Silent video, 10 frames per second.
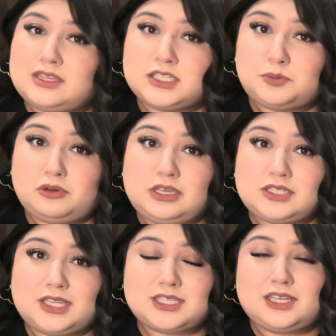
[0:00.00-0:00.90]
spooky
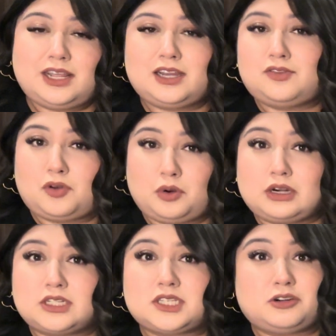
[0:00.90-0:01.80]
season and of
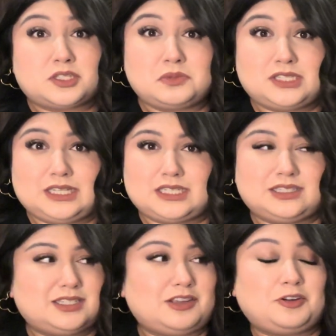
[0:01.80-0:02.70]
course Christmas
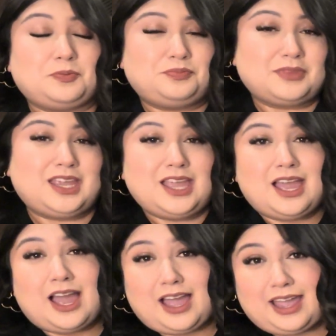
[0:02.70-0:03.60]
season. So
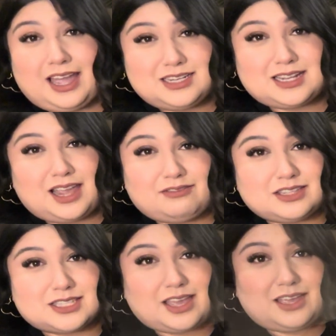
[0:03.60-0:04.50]
I had to have
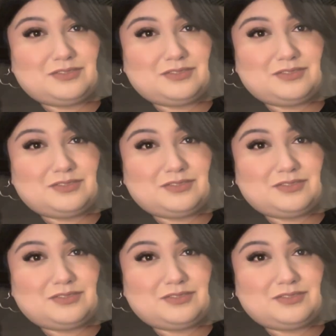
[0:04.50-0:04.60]
this guy. So